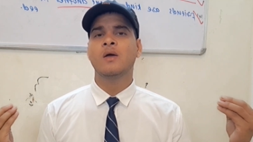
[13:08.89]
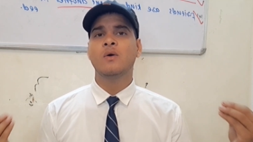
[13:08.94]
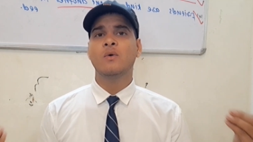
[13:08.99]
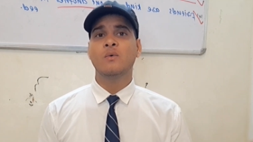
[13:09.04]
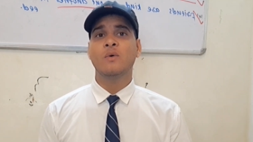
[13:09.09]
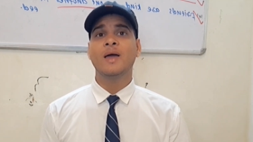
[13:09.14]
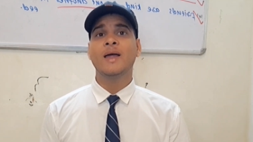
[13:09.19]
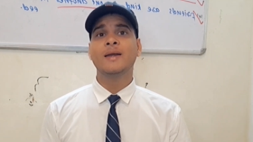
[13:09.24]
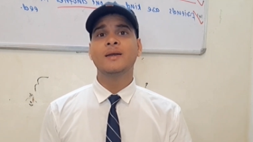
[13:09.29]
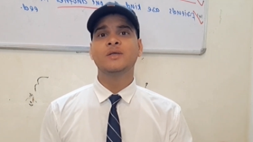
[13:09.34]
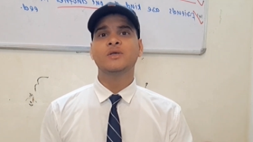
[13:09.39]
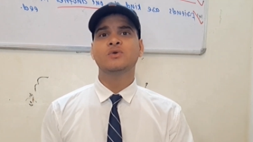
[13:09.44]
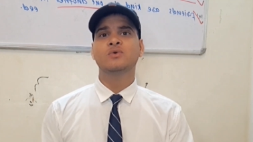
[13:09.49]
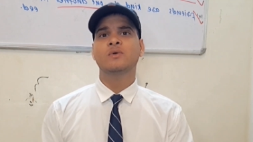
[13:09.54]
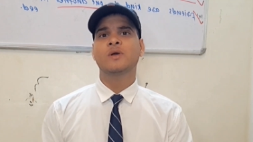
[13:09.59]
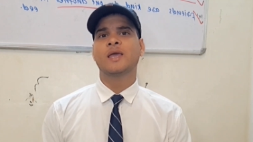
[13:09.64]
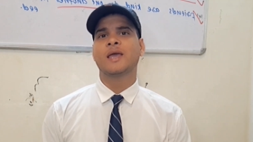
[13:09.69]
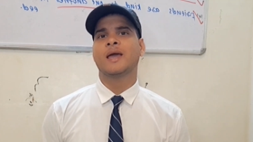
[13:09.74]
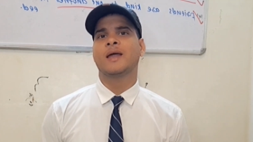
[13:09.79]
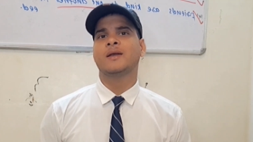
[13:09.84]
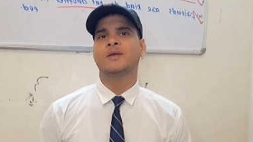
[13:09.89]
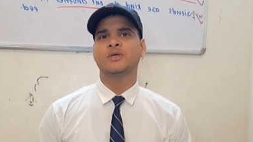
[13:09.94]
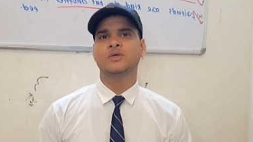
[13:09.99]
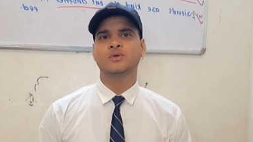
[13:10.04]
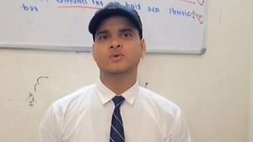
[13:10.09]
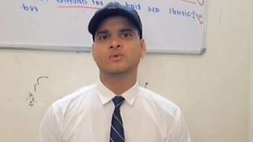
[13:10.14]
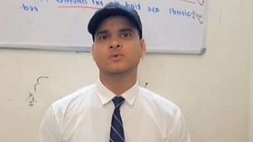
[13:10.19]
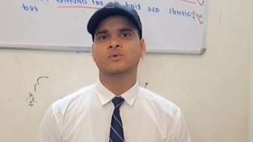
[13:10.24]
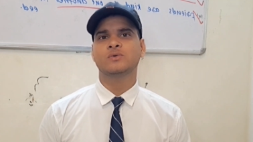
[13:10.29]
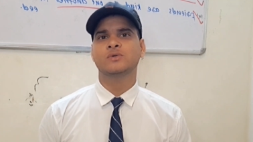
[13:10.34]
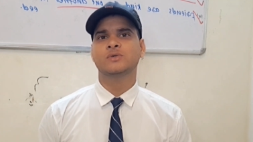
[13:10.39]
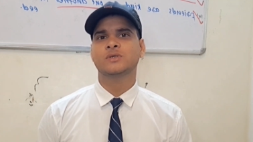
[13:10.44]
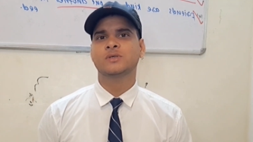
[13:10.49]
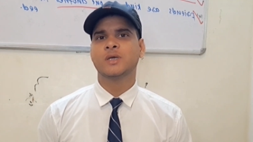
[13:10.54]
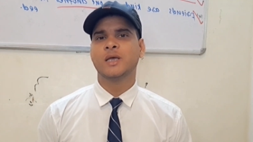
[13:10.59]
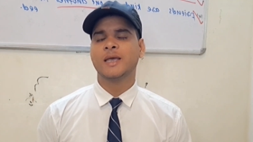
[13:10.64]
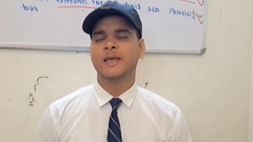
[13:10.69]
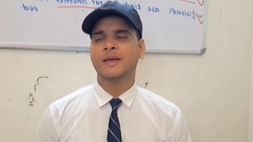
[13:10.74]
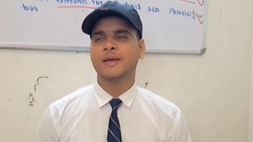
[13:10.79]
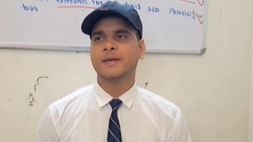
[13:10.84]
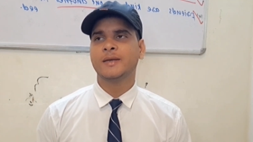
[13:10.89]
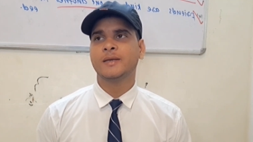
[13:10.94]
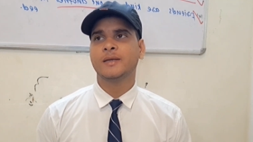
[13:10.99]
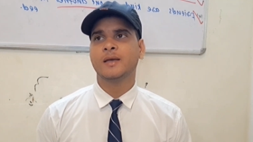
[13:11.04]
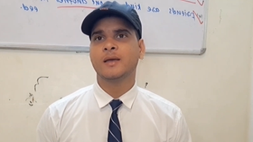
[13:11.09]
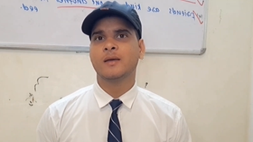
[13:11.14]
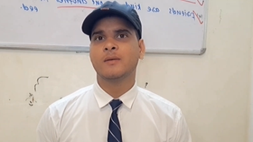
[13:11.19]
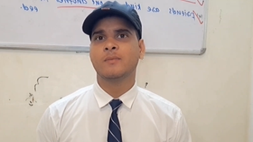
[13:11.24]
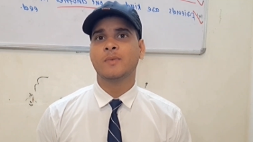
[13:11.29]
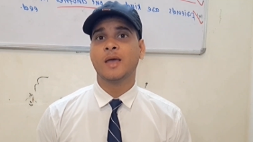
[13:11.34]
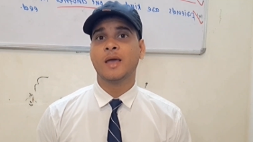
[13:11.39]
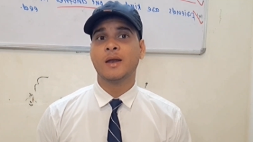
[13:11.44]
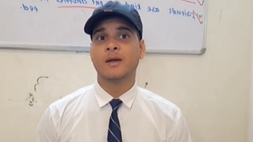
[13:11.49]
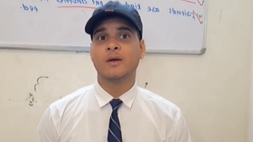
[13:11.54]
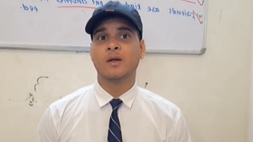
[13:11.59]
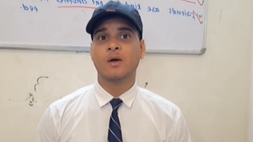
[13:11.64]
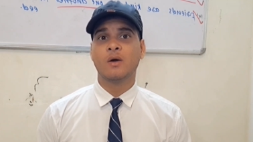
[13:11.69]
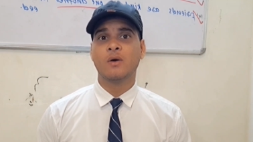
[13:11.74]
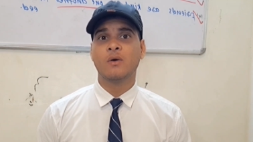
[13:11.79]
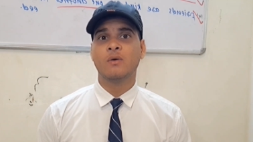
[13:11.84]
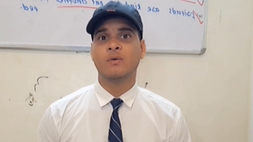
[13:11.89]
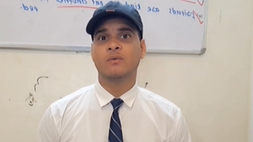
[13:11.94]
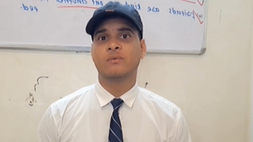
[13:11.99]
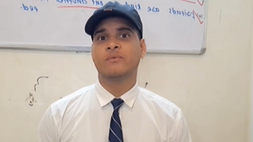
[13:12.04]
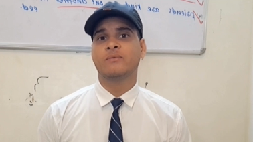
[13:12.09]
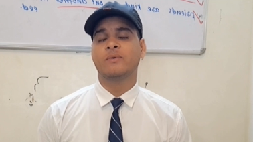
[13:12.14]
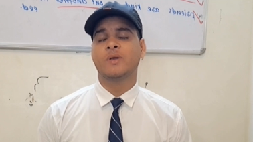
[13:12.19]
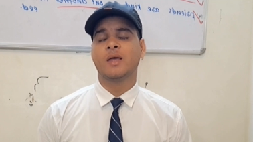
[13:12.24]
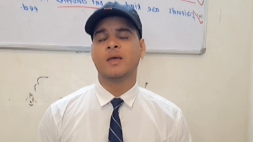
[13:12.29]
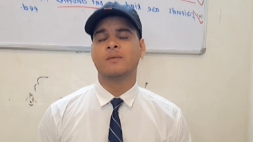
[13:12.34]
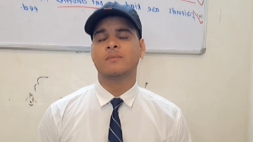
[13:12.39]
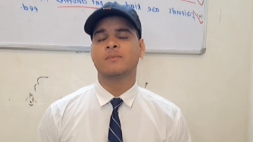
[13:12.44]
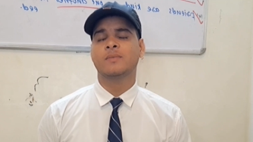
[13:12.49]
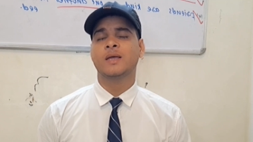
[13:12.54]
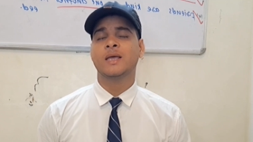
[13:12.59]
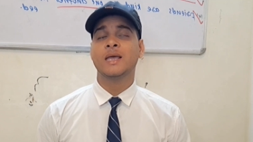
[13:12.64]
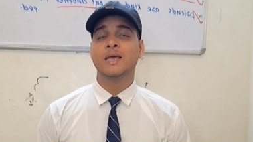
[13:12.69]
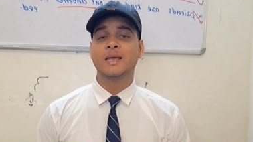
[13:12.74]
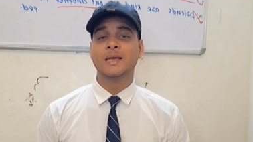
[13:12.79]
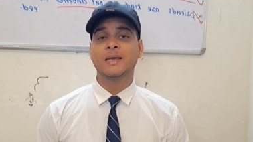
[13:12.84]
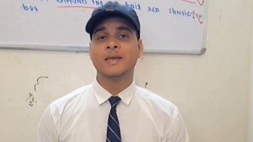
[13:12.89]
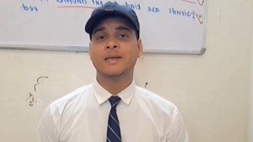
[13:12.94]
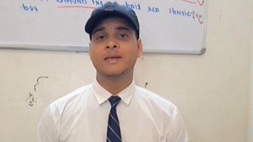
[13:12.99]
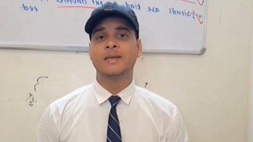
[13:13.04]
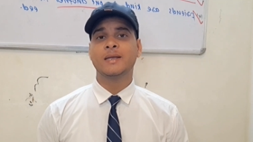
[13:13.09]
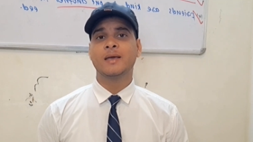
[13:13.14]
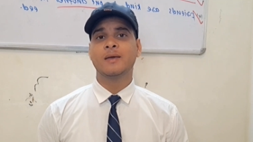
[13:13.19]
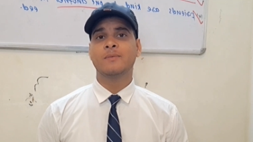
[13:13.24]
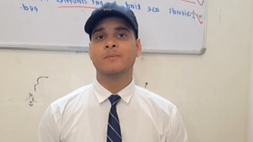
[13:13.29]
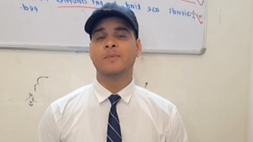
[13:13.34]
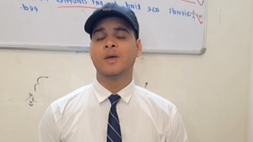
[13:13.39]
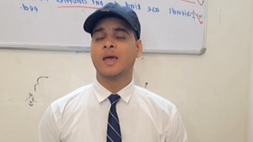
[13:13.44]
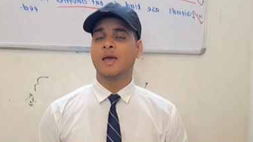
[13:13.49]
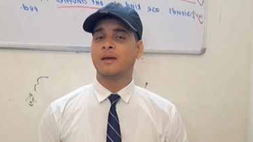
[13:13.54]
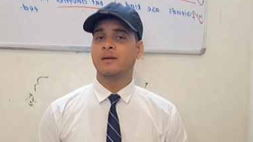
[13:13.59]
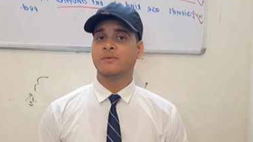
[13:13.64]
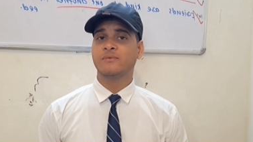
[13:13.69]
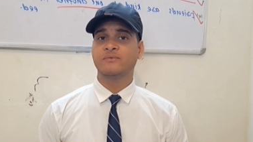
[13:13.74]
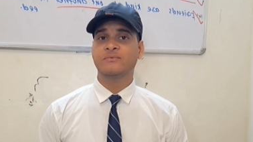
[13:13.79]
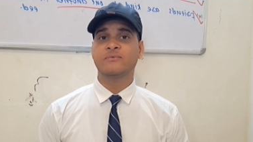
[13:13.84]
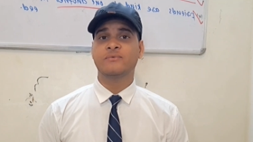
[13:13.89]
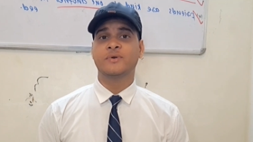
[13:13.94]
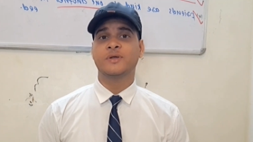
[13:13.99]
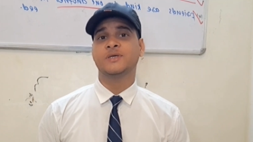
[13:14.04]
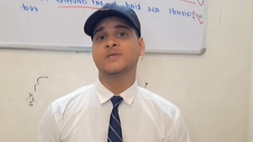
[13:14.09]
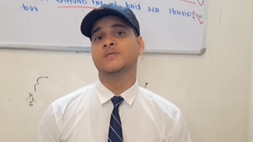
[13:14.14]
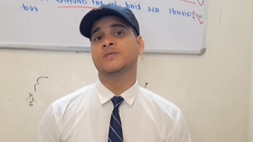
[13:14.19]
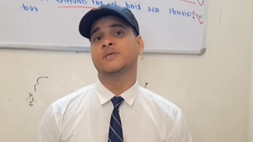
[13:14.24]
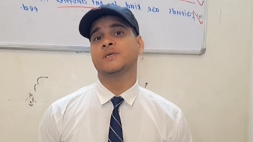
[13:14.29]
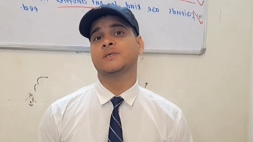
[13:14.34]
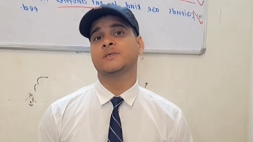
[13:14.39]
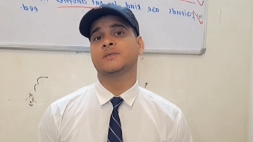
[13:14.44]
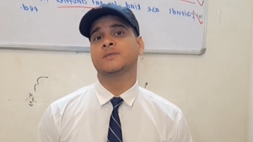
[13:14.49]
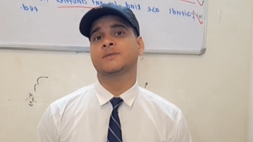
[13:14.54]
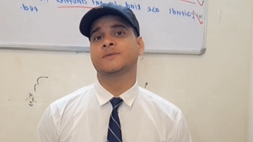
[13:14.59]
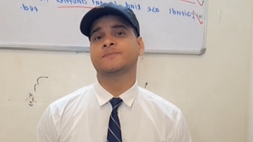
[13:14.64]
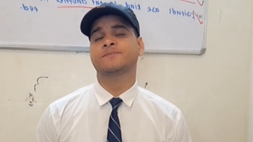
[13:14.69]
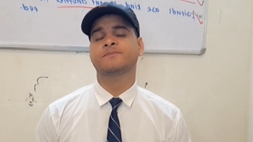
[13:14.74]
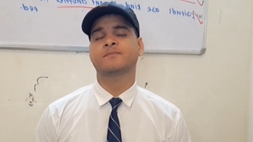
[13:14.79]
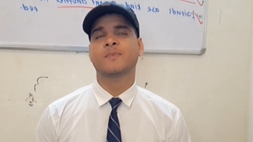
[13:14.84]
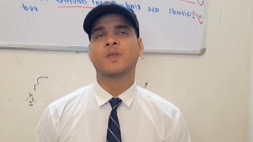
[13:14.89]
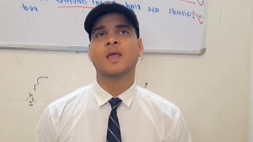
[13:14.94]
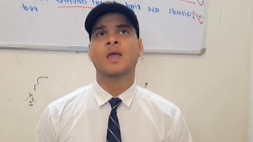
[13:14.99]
When you can use idiom and old flam, idiom and phrases.